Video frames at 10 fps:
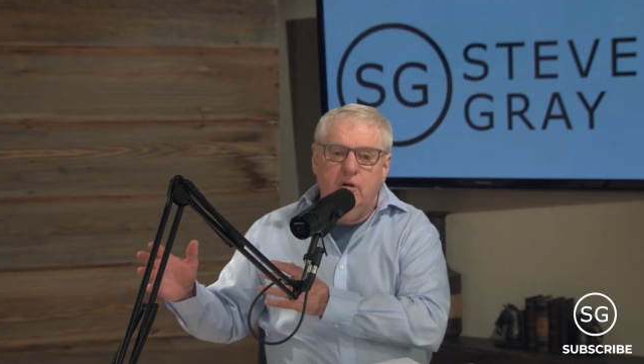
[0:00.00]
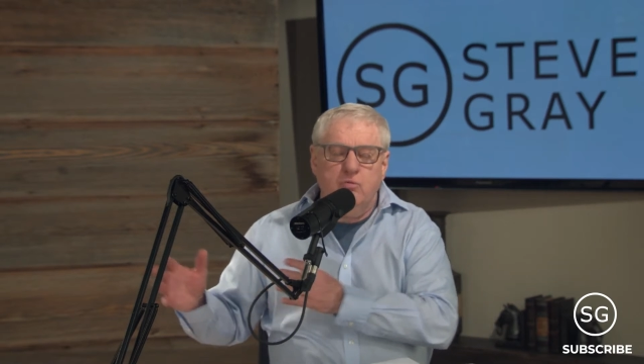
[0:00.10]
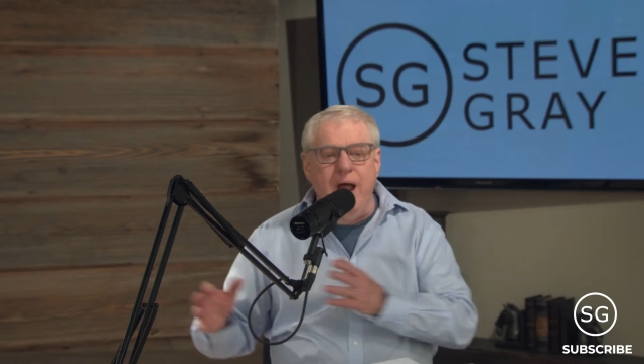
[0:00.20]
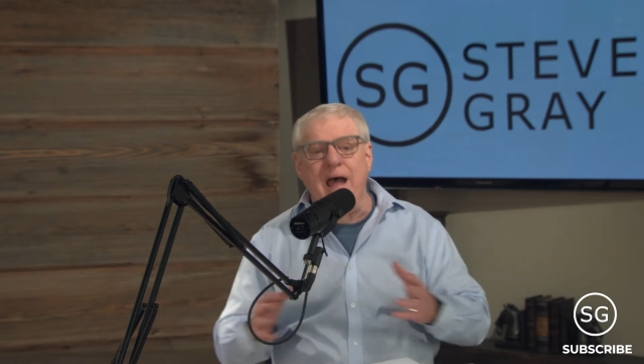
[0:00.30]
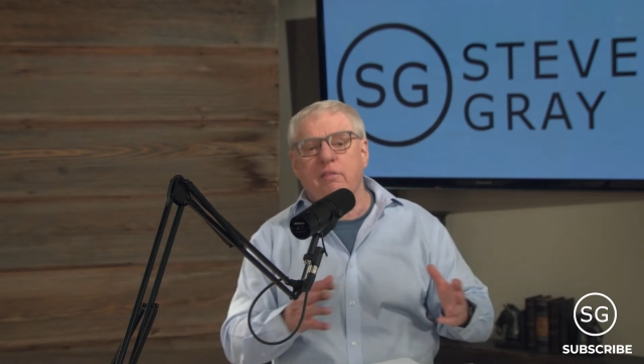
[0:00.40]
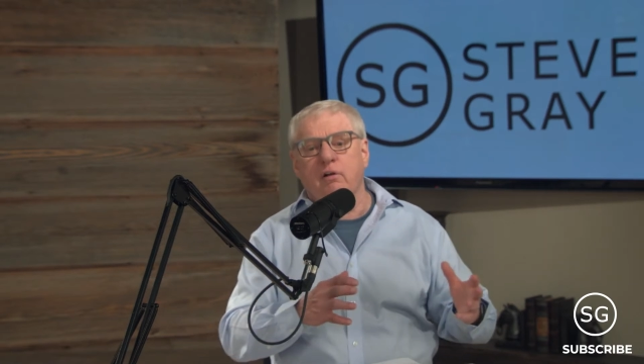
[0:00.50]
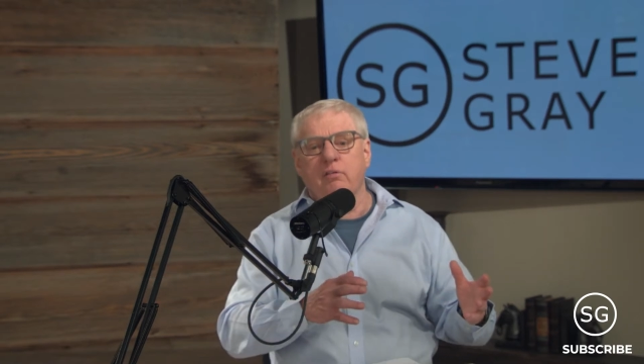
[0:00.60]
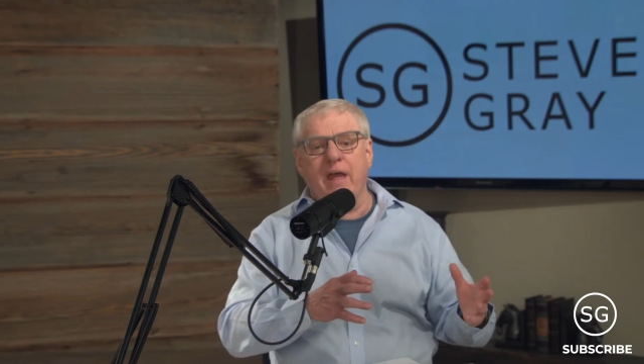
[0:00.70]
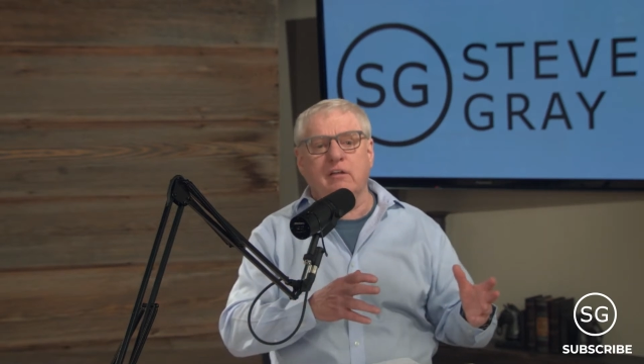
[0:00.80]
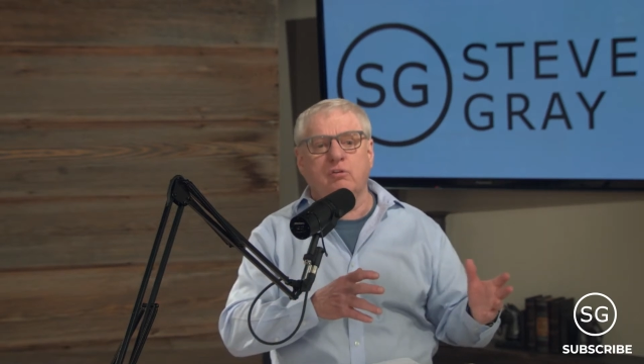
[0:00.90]

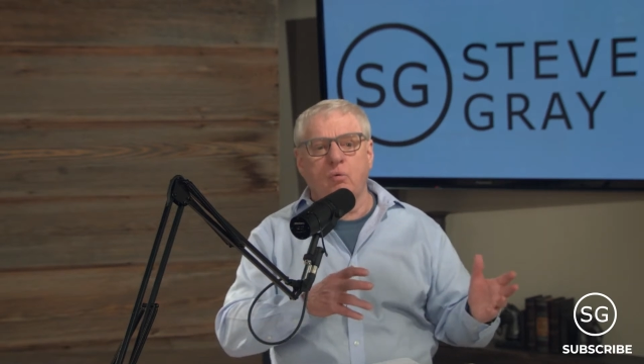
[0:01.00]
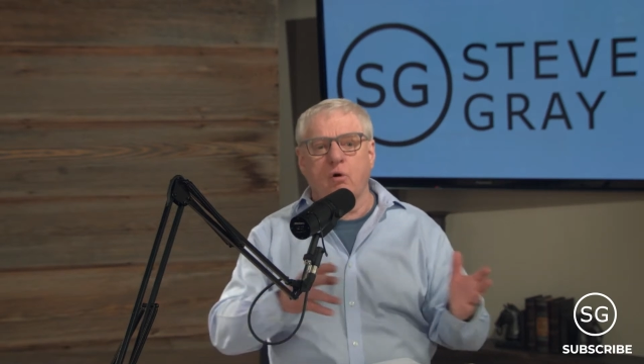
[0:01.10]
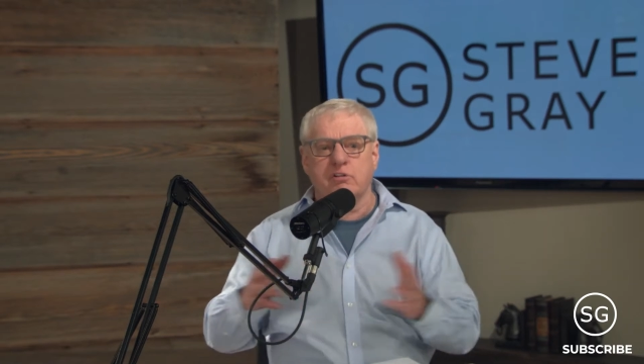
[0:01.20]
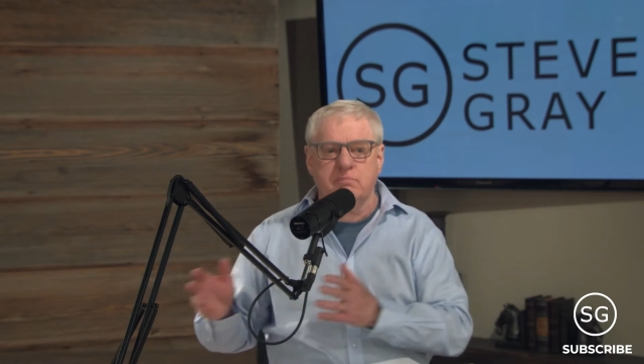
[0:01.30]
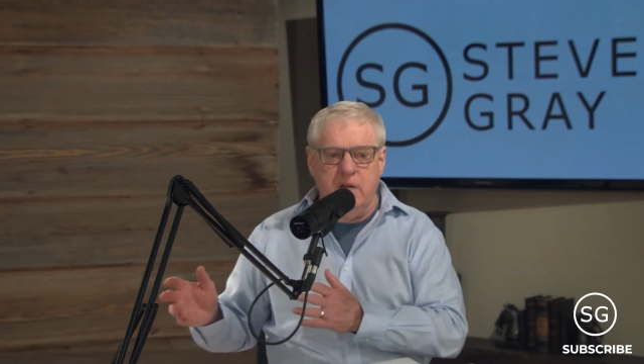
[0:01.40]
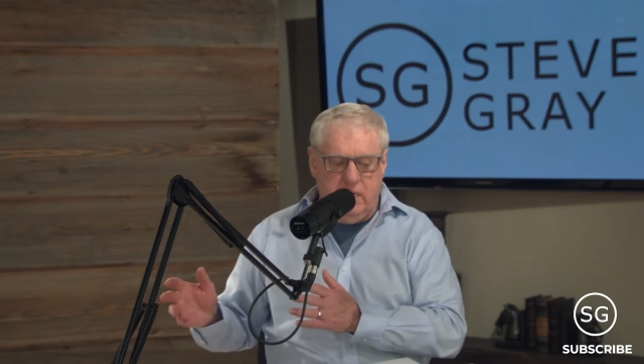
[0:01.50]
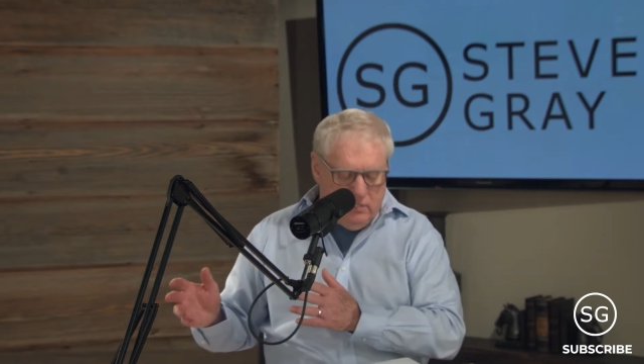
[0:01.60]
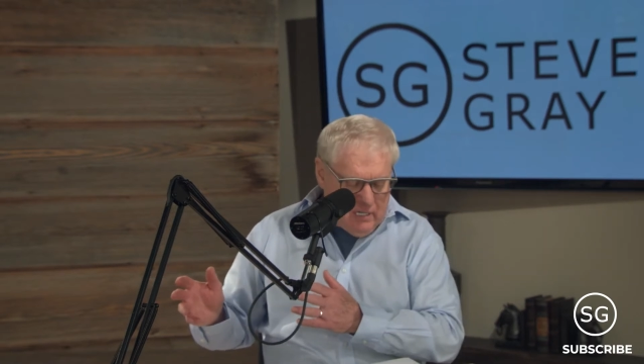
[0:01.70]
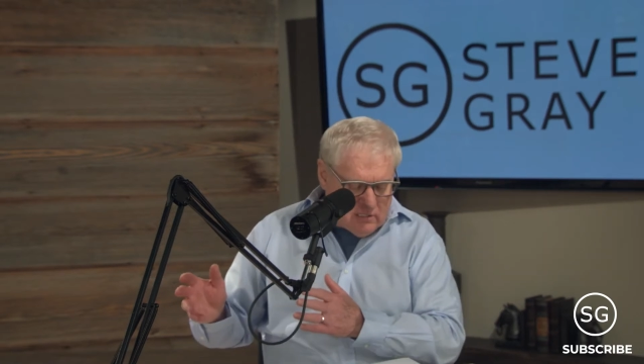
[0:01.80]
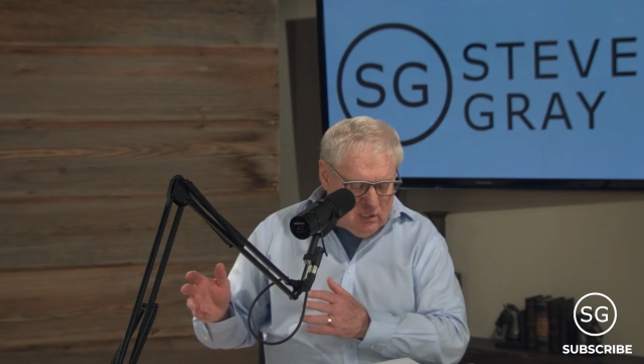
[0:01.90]
rather than towards me,
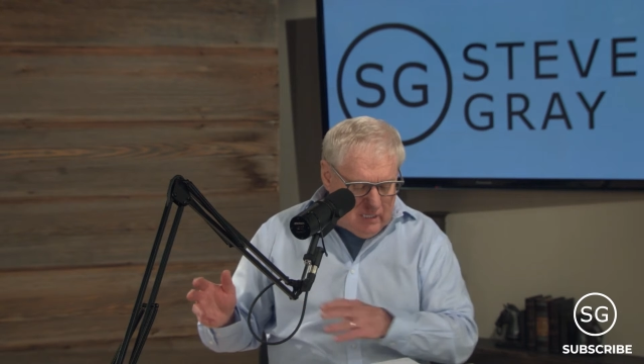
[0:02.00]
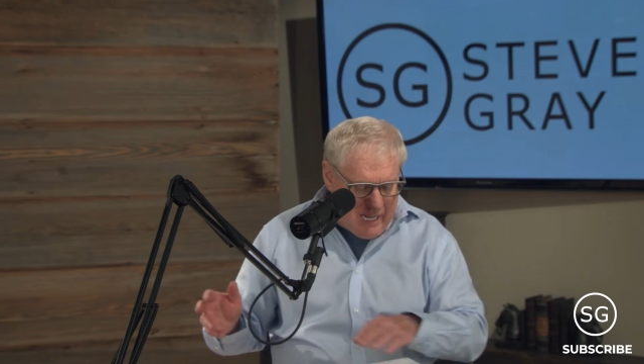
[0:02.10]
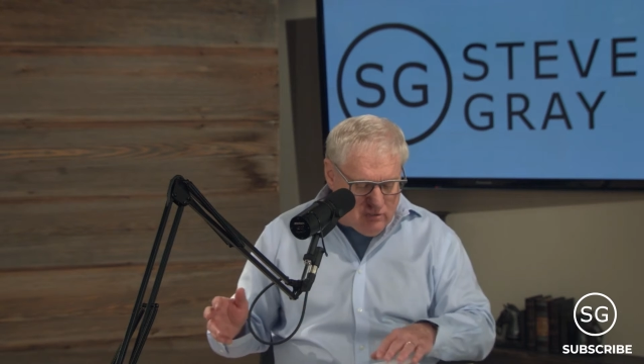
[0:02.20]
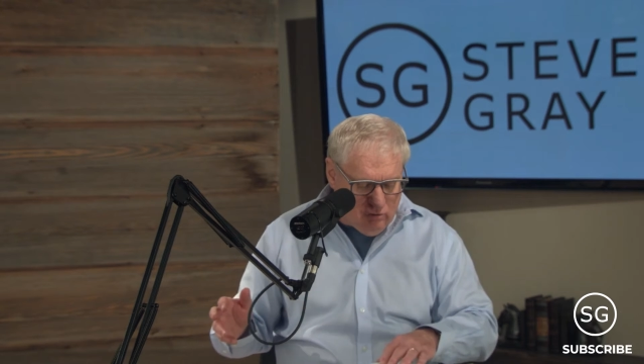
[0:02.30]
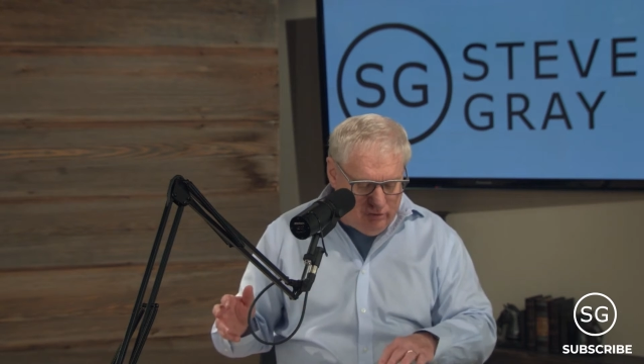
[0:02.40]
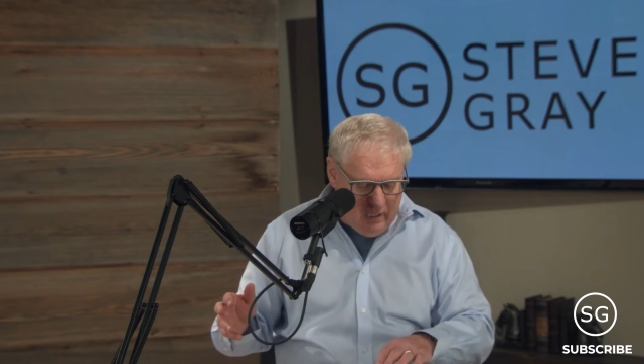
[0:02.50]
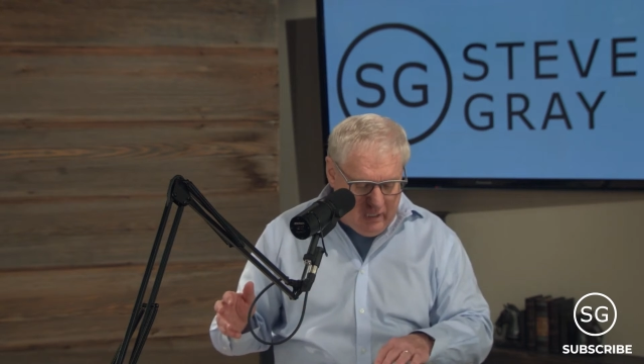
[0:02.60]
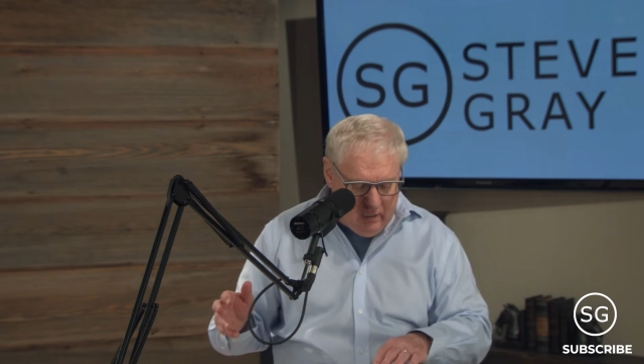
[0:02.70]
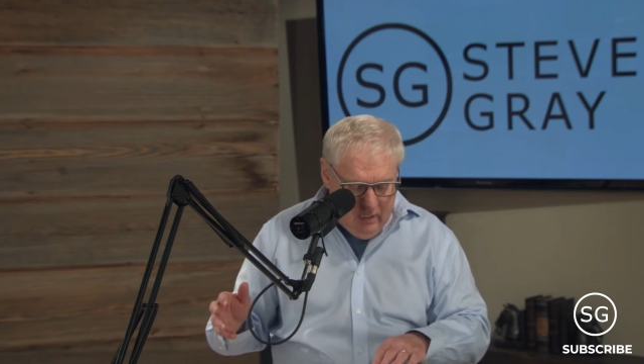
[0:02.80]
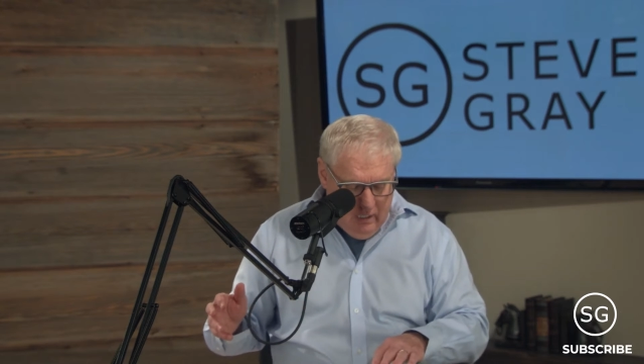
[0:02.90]
because that's the natural
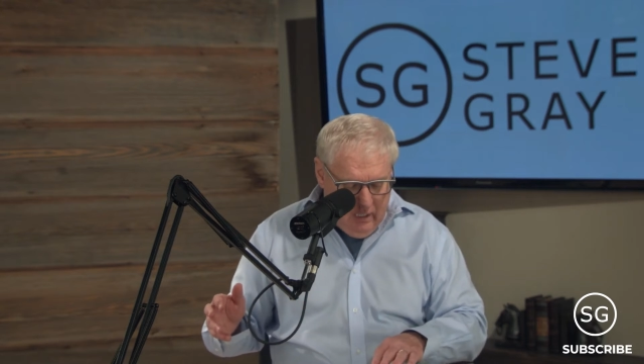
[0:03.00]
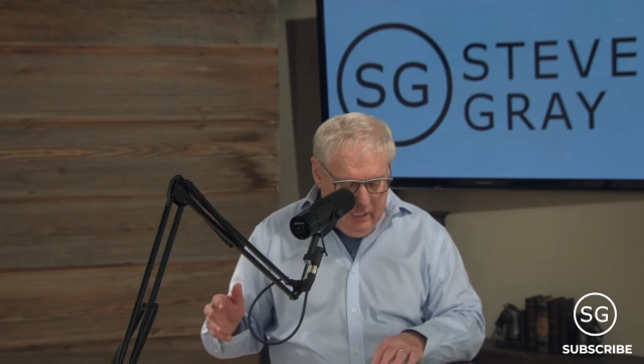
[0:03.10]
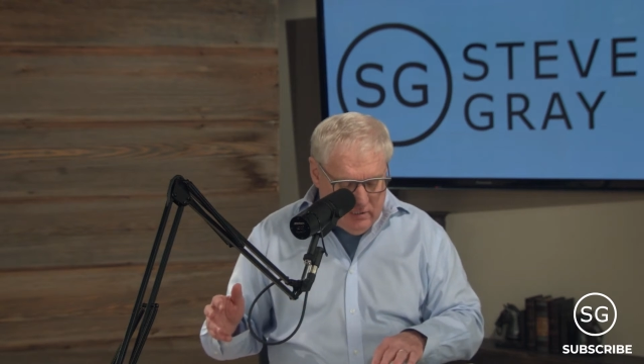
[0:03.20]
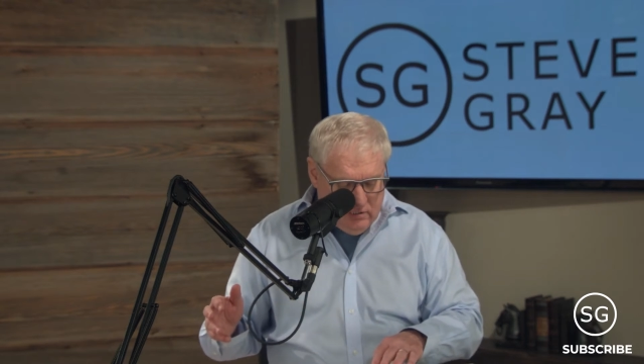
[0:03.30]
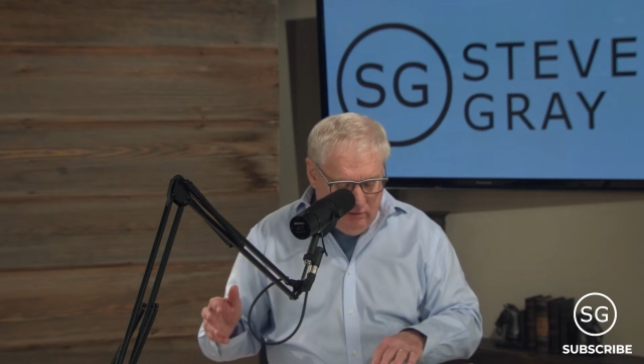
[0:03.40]
thing, is